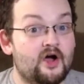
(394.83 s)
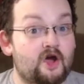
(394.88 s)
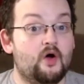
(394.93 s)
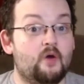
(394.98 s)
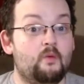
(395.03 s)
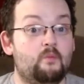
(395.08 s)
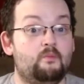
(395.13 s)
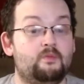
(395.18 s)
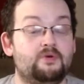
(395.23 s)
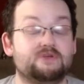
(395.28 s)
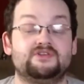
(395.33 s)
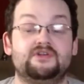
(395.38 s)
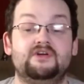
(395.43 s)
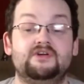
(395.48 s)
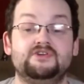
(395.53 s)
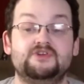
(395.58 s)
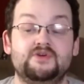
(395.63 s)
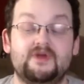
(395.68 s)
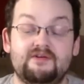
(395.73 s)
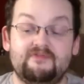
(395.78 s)
But so long as
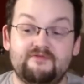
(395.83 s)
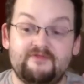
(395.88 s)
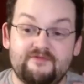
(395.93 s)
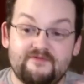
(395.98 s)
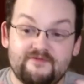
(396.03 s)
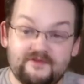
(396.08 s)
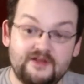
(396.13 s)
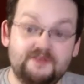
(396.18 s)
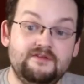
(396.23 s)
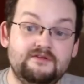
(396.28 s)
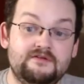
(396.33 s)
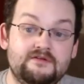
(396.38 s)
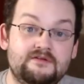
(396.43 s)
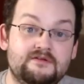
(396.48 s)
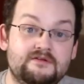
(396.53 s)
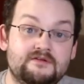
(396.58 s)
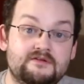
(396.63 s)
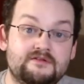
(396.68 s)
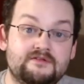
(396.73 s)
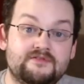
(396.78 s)
you have fun,
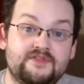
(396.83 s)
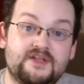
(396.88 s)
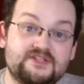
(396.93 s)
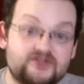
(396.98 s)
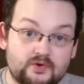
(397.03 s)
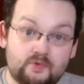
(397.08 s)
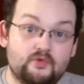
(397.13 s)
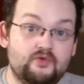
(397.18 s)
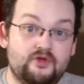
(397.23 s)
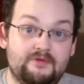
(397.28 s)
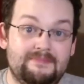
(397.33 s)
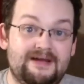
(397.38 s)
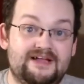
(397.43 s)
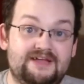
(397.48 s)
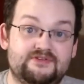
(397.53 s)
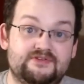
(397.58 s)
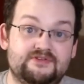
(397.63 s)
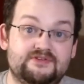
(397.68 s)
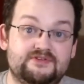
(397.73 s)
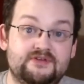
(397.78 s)
that's all that
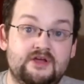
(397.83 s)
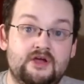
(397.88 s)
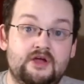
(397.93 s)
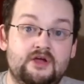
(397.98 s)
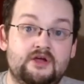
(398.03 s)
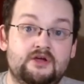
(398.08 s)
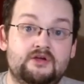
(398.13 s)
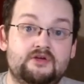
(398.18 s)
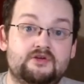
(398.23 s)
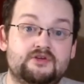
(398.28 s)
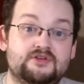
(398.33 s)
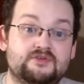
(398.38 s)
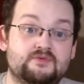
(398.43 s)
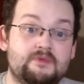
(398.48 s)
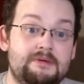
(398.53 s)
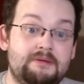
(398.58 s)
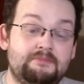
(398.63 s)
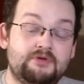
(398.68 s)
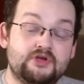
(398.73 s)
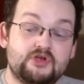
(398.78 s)
matters. Because
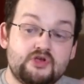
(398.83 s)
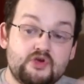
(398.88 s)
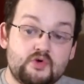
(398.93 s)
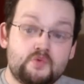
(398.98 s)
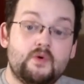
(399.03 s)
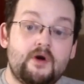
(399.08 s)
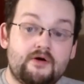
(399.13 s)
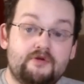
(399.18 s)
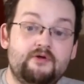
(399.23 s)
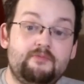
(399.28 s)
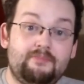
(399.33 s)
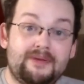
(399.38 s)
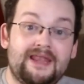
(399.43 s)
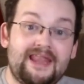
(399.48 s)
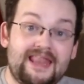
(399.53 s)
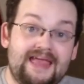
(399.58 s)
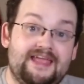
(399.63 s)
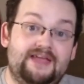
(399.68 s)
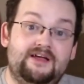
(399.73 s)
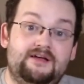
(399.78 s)
remember, you are a
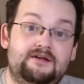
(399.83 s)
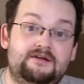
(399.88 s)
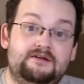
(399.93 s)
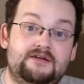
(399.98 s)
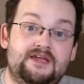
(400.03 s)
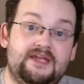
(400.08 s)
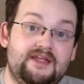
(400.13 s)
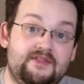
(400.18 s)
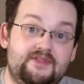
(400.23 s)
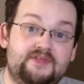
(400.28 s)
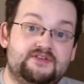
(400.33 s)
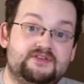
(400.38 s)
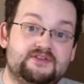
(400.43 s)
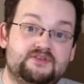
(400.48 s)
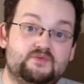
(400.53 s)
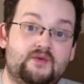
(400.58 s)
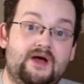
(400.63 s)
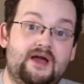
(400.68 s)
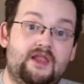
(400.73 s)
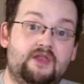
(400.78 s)
player in this as
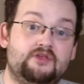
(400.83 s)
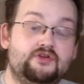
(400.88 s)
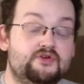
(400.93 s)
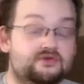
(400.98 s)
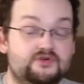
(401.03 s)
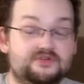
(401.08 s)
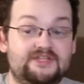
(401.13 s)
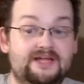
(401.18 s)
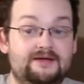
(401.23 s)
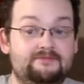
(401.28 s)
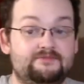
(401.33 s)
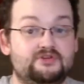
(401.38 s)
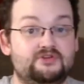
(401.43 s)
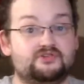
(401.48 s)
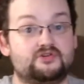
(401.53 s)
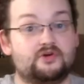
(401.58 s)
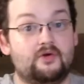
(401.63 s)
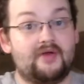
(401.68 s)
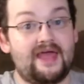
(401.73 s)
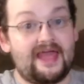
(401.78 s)
well. You just happen to
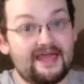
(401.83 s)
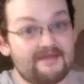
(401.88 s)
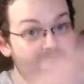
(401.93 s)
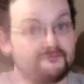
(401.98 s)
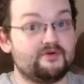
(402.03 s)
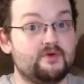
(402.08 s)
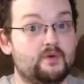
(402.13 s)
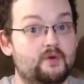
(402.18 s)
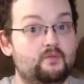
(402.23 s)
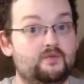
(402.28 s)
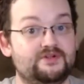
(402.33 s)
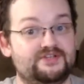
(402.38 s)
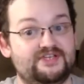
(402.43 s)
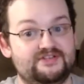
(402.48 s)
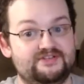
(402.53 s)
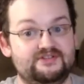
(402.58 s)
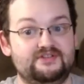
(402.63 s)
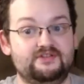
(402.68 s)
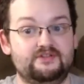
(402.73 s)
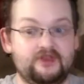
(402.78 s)
control everyone which
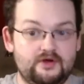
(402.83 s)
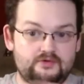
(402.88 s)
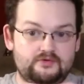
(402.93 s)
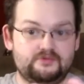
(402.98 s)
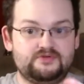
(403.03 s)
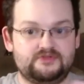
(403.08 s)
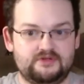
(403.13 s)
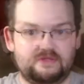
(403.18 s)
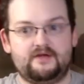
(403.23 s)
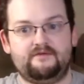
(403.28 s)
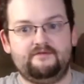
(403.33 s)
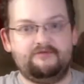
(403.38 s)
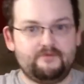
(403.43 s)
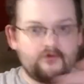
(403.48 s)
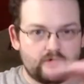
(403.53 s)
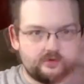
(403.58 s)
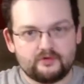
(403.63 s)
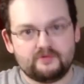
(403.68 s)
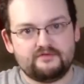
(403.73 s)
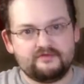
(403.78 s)
isn't those like
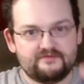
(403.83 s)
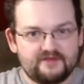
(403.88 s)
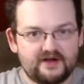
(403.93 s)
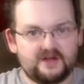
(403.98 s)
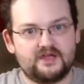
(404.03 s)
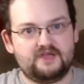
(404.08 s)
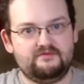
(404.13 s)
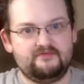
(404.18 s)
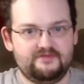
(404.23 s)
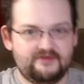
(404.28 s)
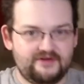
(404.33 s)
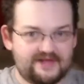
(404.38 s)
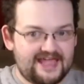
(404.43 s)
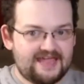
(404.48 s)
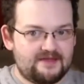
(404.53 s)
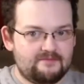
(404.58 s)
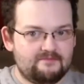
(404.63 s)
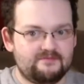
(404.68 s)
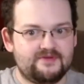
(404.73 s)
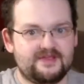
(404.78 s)
4 or 5
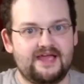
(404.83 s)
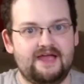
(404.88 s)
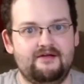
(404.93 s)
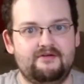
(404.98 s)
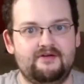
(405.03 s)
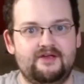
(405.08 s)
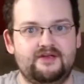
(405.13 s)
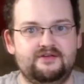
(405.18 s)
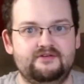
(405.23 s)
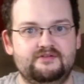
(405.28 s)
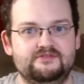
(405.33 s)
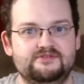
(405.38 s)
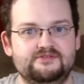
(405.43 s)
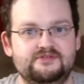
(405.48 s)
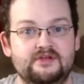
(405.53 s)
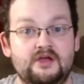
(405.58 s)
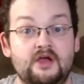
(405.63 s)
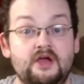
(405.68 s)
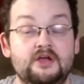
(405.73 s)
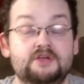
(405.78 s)
named characters.
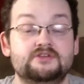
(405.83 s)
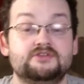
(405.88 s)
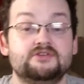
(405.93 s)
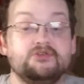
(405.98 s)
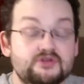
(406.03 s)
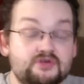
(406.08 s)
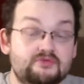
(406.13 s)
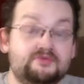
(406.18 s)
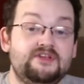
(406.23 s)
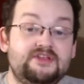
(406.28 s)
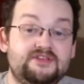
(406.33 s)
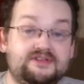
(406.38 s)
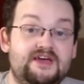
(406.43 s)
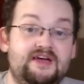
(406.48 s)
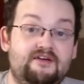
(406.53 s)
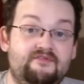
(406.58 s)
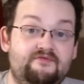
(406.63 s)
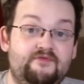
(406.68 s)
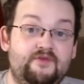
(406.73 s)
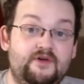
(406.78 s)
So you need to have
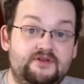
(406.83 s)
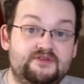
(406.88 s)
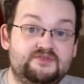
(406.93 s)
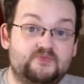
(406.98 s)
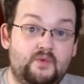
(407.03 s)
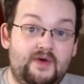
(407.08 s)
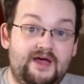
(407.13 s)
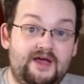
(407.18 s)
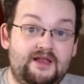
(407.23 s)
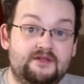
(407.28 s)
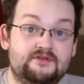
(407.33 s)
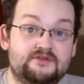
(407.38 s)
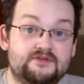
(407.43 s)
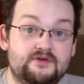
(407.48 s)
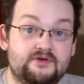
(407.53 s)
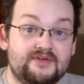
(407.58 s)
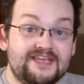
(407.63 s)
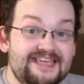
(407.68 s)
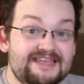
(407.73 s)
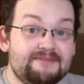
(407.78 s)
fun as well. So
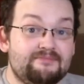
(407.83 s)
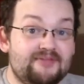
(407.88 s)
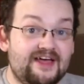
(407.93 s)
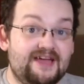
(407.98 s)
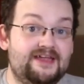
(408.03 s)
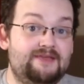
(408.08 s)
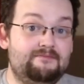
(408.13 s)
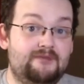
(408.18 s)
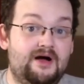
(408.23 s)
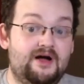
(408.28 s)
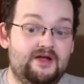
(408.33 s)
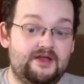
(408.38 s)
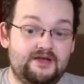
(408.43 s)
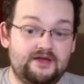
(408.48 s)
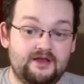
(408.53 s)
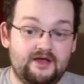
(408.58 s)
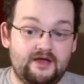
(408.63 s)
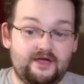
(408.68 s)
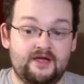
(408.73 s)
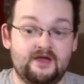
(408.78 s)
keep that in mind.
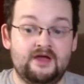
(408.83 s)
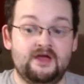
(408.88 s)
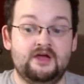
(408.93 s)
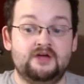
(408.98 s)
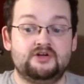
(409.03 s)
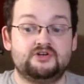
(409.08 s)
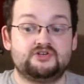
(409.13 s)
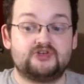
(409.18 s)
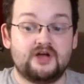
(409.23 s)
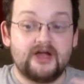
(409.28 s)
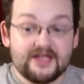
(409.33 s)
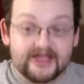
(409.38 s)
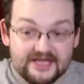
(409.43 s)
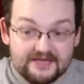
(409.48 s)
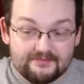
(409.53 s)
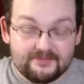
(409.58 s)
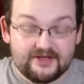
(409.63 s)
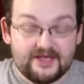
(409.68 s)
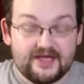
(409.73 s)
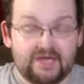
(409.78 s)
Like, try and keep
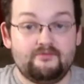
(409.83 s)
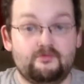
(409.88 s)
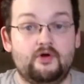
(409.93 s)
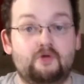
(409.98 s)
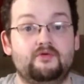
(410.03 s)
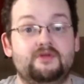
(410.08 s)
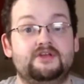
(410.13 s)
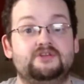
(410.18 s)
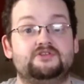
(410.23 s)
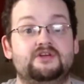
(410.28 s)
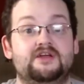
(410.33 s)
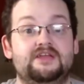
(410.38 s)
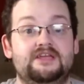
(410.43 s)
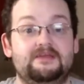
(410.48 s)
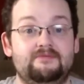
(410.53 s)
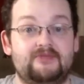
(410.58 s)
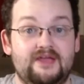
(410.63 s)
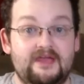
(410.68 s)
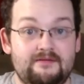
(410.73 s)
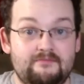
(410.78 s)
the game rolling. Try and keep the
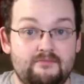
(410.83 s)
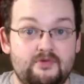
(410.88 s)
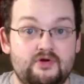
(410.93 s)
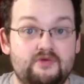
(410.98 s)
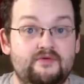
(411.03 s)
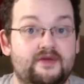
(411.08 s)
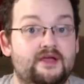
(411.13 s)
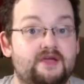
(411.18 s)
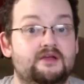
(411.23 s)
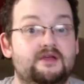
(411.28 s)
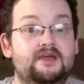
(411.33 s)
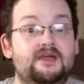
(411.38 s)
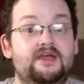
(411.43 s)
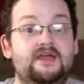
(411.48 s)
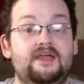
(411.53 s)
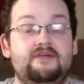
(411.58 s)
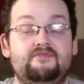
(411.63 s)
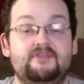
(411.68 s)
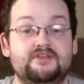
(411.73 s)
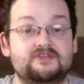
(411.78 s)
game moving.
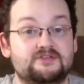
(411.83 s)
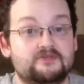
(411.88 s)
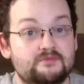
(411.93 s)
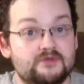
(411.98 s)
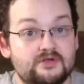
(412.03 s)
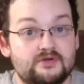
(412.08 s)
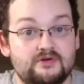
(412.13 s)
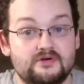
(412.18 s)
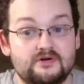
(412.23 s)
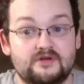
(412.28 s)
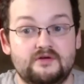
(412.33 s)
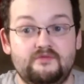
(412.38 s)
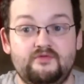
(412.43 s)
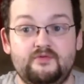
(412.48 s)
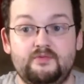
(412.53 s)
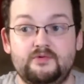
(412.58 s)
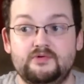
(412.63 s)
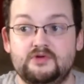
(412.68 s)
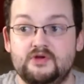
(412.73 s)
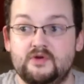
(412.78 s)
If there's something you're not
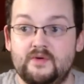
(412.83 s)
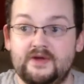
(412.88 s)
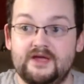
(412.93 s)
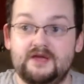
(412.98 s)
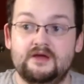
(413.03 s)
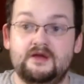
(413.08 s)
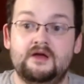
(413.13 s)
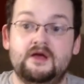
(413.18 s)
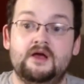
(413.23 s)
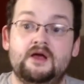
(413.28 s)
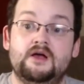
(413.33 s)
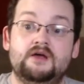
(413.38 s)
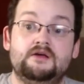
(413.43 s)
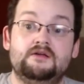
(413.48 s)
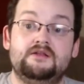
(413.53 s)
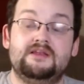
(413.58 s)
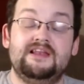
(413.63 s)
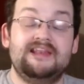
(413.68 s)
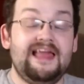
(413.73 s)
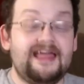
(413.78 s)
comfortable doing,
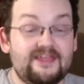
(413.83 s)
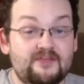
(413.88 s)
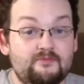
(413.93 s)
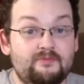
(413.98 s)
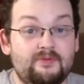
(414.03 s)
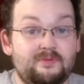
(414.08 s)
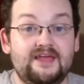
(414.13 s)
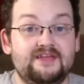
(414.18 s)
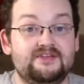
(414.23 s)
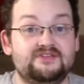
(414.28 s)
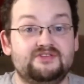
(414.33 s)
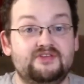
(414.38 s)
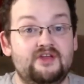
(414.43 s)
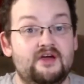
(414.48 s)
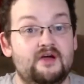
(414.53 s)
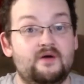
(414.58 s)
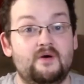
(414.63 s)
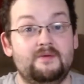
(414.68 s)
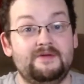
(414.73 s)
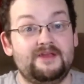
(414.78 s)
let your players know.
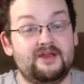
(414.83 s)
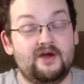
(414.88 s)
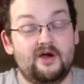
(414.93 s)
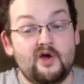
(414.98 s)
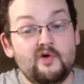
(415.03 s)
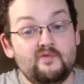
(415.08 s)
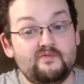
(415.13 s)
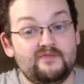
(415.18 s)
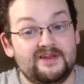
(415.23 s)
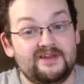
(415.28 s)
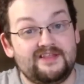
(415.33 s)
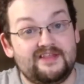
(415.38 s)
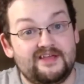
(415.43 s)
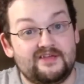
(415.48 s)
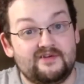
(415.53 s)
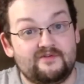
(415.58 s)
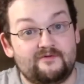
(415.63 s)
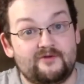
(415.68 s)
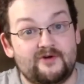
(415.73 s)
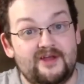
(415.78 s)
I mean, hopefully they're your
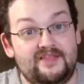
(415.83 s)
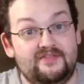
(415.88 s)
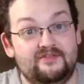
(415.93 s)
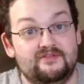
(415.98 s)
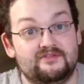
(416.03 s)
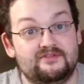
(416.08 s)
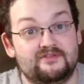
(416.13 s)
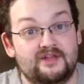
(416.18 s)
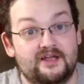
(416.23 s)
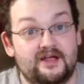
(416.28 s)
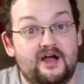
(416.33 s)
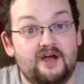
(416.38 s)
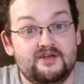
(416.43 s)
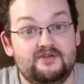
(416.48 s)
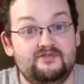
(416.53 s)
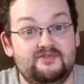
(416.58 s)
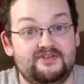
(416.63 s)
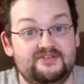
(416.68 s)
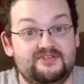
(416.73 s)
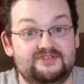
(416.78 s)
friends. Like, I do
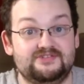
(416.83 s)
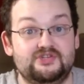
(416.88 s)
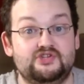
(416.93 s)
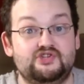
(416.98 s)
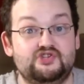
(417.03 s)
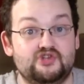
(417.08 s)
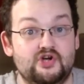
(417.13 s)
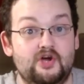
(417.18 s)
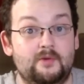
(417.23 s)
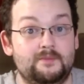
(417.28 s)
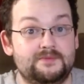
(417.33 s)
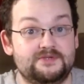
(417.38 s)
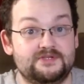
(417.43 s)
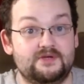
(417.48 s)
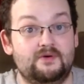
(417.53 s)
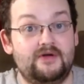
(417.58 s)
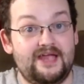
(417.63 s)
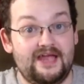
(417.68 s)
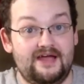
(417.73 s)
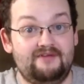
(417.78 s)
this as a job, so
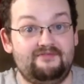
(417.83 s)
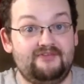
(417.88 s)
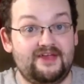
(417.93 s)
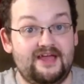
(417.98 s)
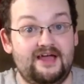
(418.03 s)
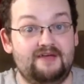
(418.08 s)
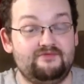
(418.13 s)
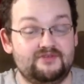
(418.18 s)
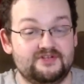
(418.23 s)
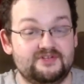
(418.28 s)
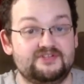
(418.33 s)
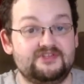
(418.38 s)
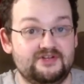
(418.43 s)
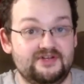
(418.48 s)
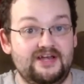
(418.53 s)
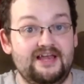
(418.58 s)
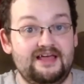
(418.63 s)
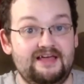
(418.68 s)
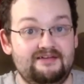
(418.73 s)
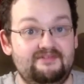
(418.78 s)
I have to have a certain
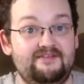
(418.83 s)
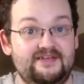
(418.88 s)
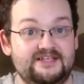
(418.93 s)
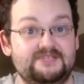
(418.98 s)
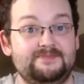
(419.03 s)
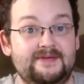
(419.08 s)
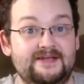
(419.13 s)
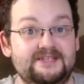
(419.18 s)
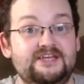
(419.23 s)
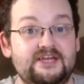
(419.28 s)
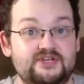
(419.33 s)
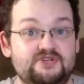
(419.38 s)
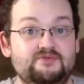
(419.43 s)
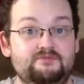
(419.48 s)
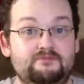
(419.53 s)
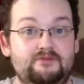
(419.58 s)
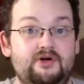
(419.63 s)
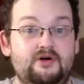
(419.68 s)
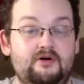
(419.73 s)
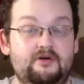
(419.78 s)
level of expectation
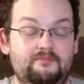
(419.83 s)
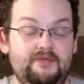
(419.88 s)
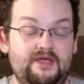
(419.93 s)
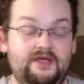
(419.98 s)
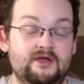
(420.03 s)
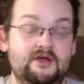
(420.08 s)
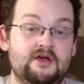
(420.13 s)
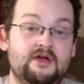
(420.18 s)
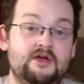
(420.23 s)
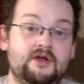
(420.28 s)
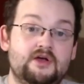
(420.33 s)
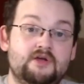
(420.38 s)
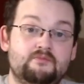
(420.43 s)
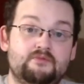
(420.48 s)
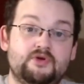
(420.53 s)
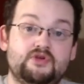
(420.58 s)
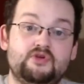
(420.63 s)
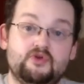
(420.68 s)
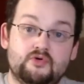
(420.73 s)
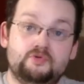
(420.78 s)
put on me. But
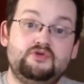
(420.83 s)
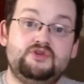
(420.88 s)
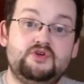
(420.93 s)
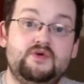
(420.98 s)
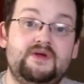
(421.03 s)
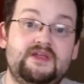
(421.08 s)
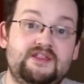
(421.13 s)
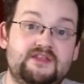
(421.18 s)
you're doing this